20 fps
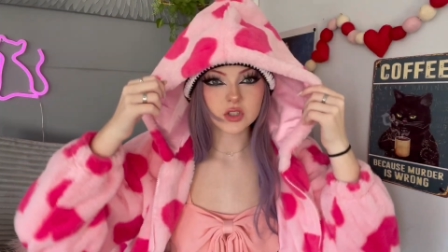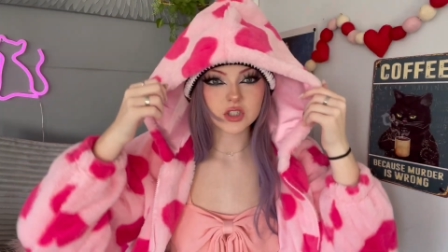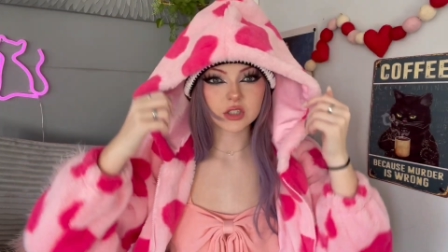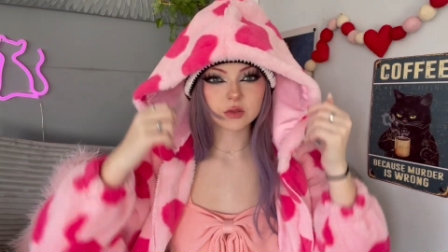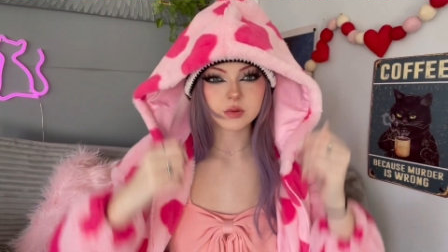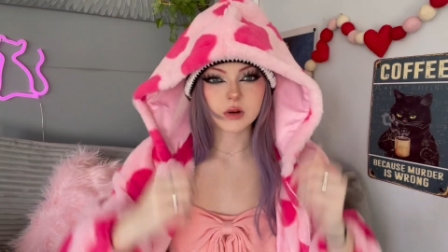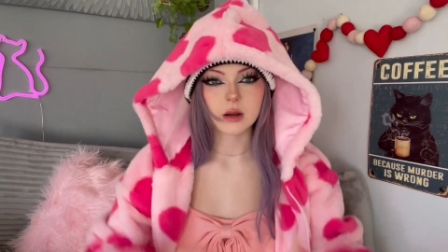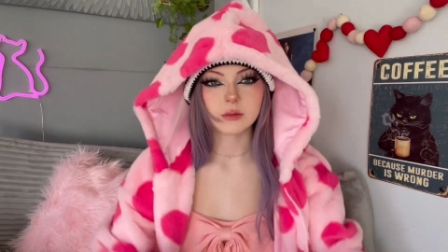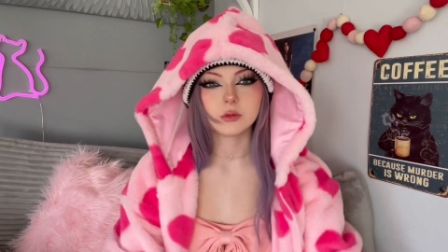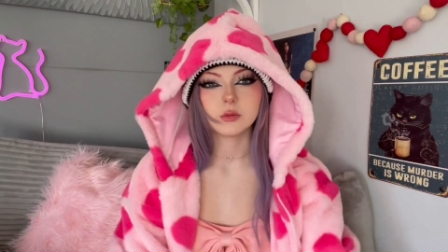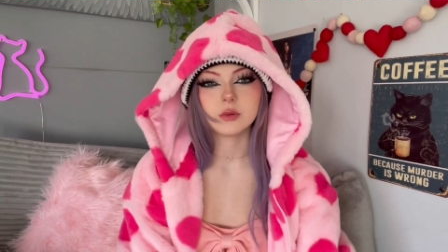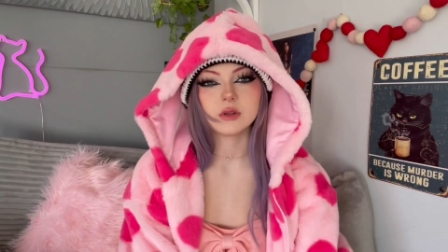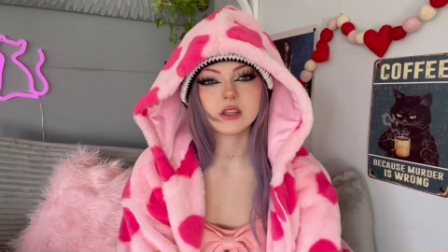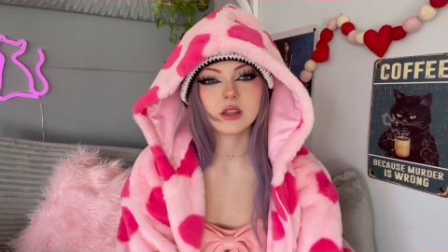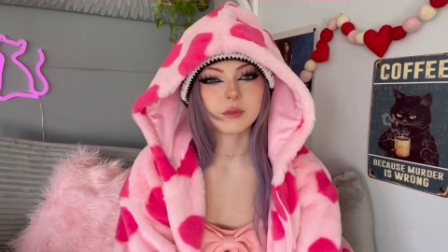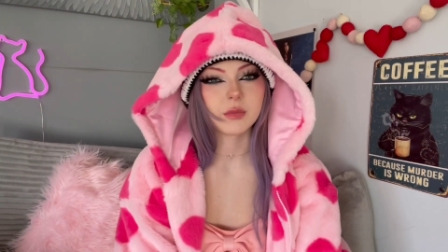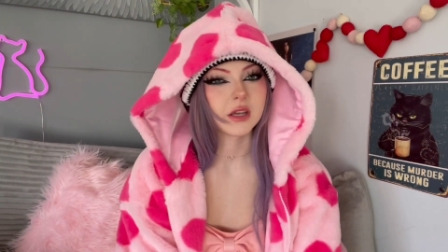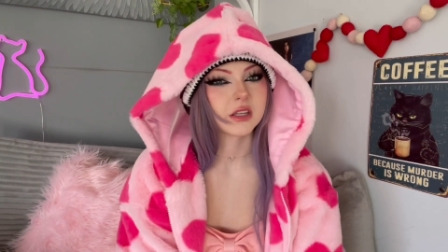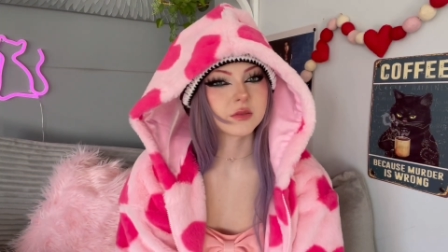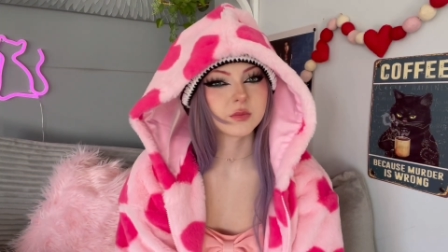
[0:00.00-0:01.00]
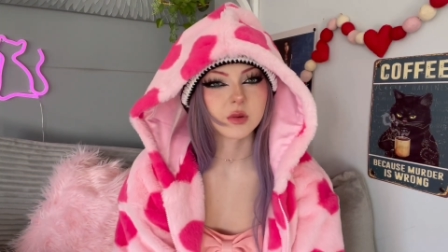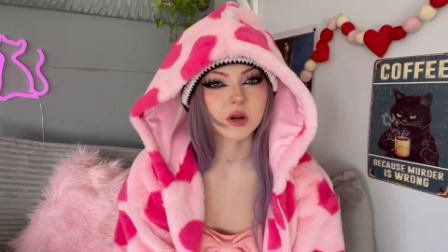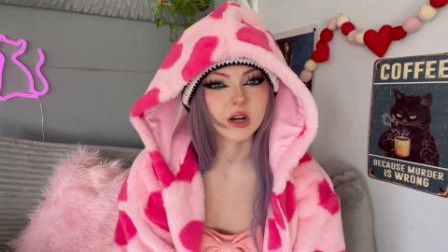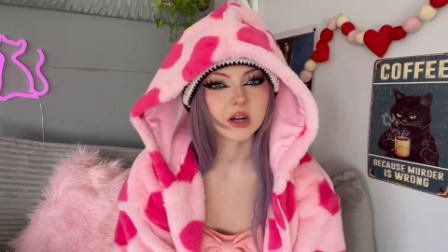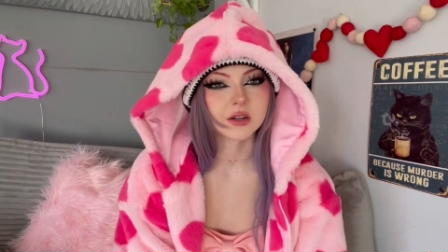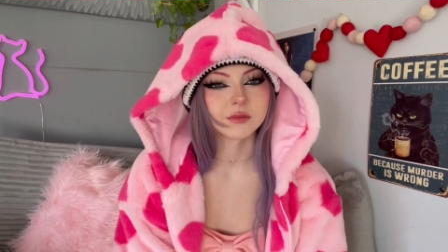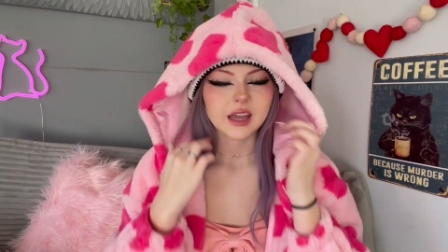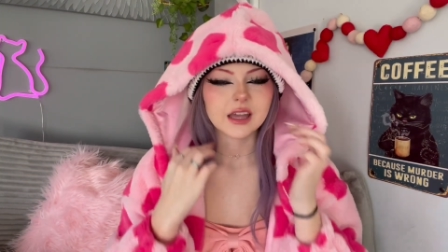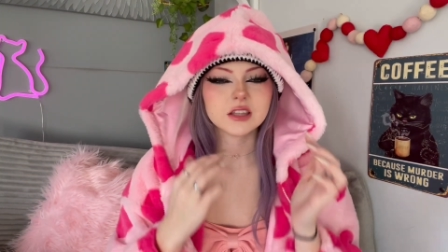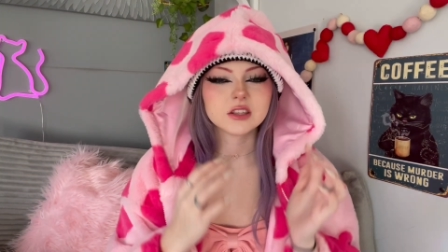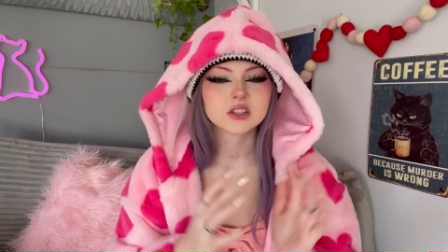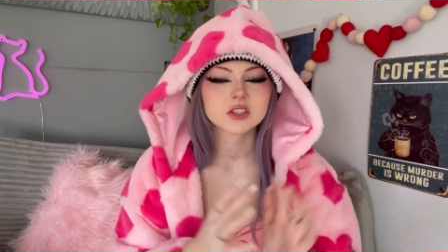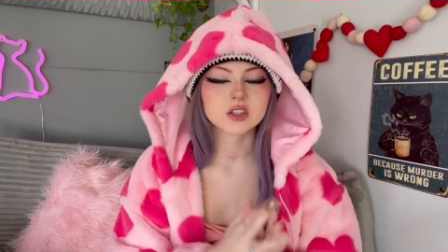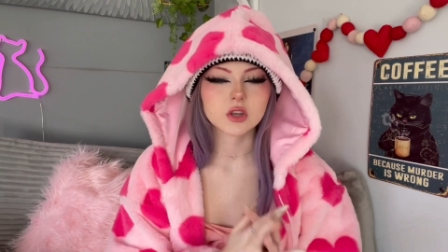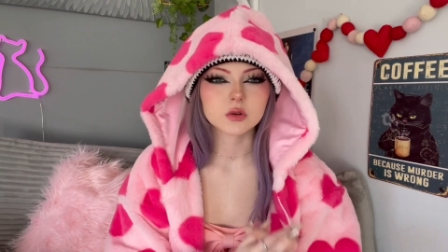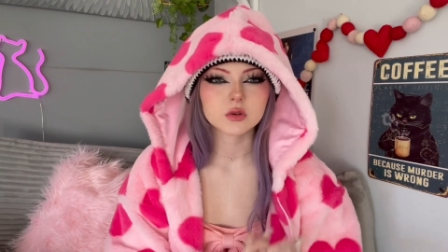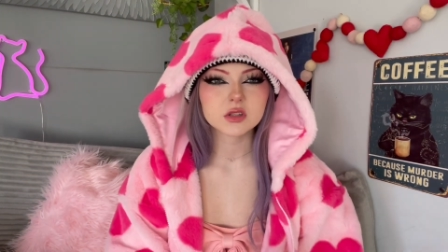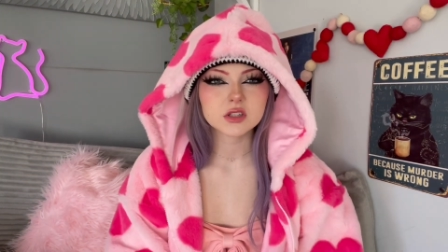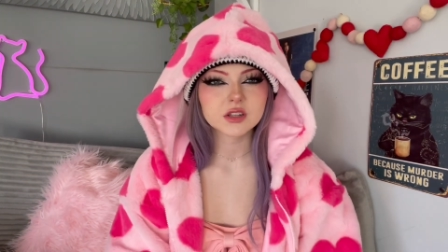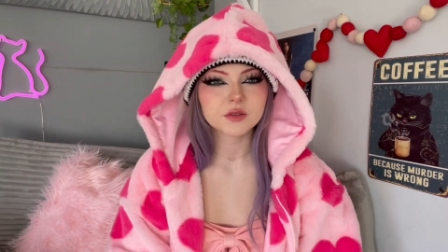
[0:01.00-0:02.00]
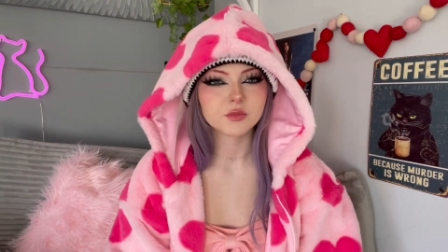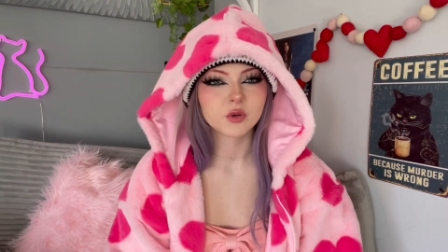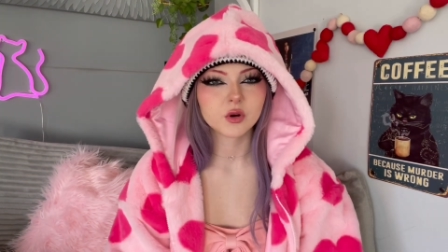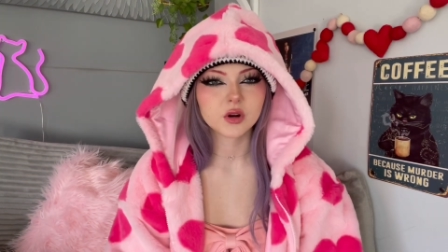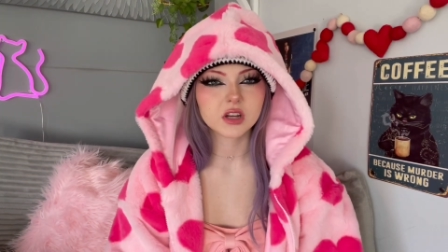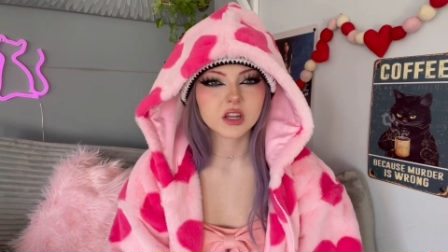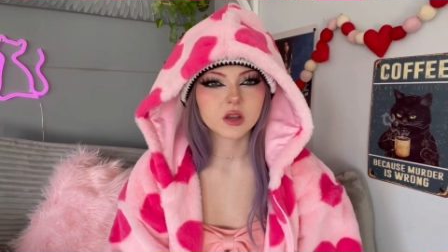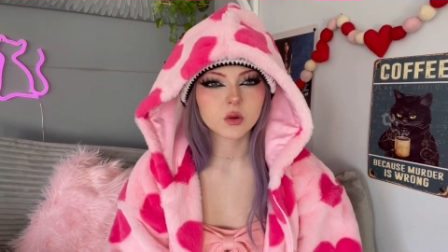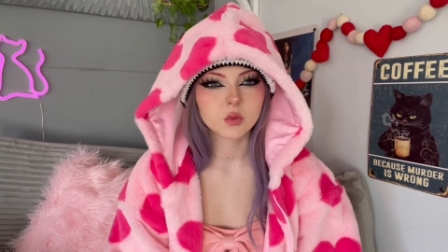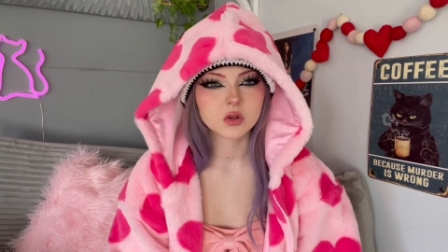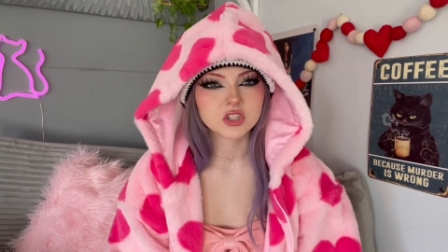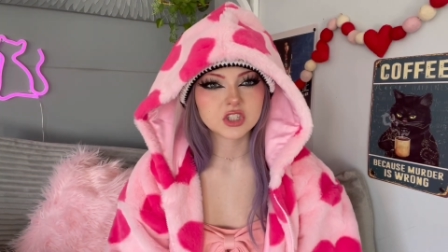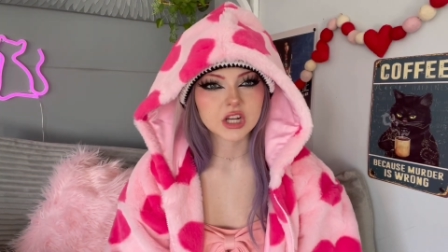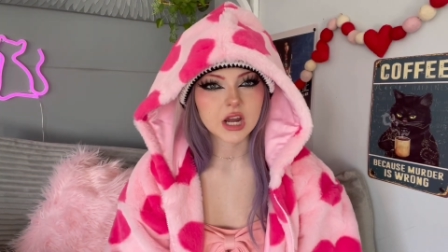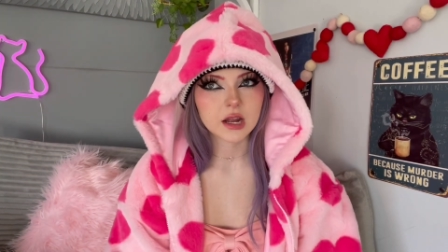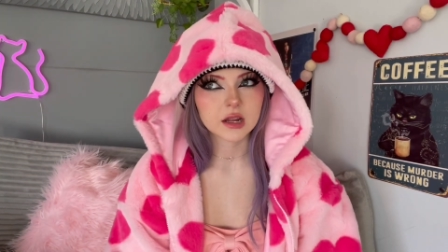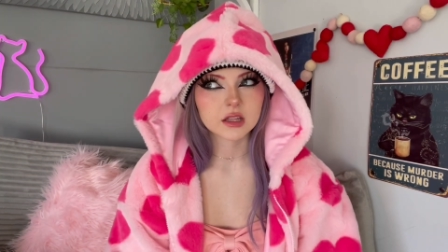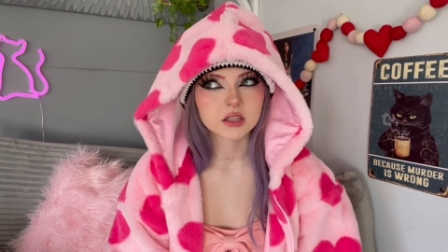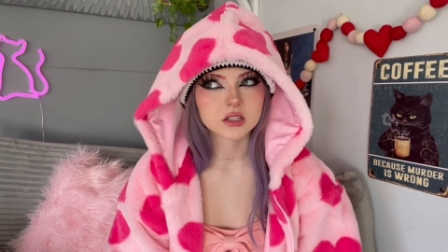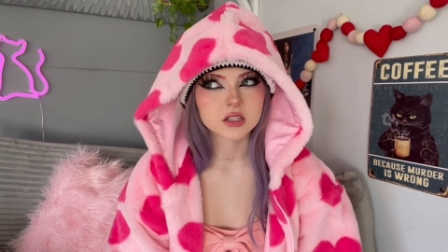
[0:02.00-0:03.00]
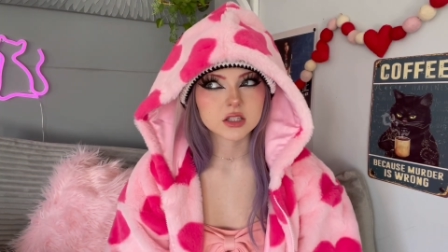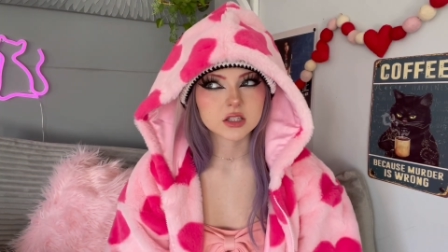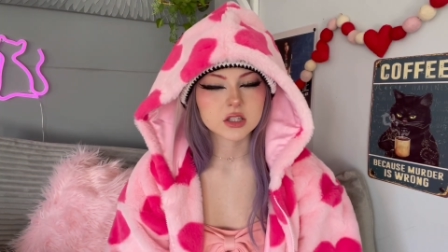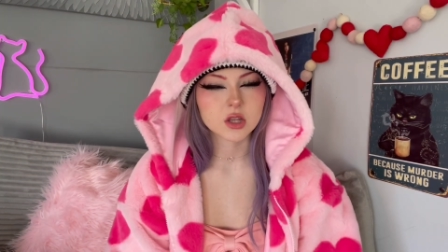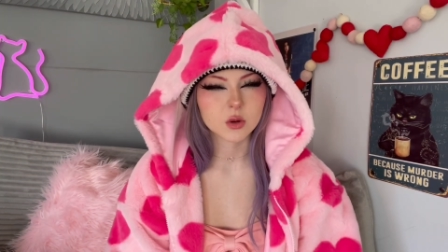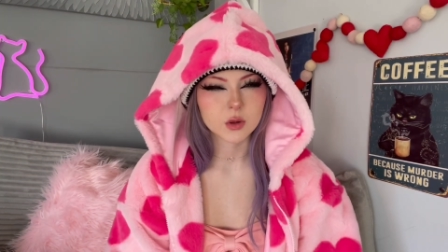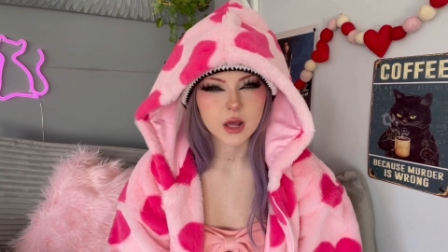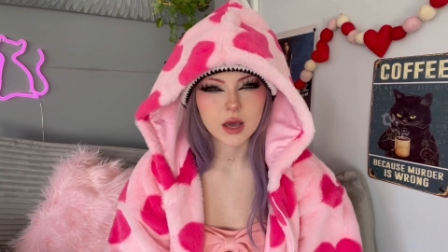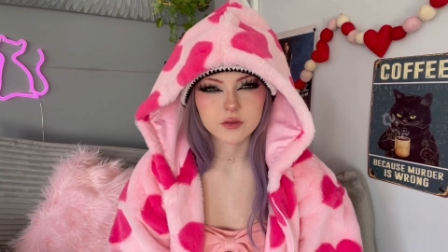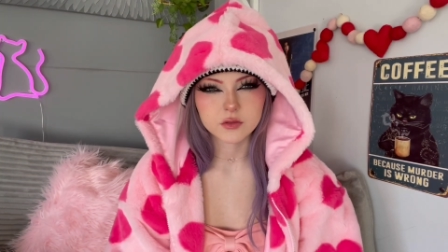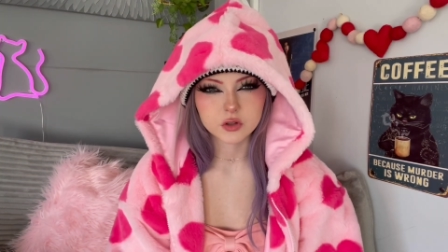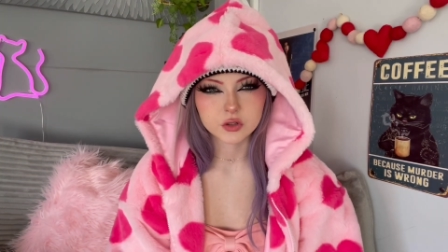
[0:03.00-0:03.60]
is probably the best part. It's so disappointing when jackets don't have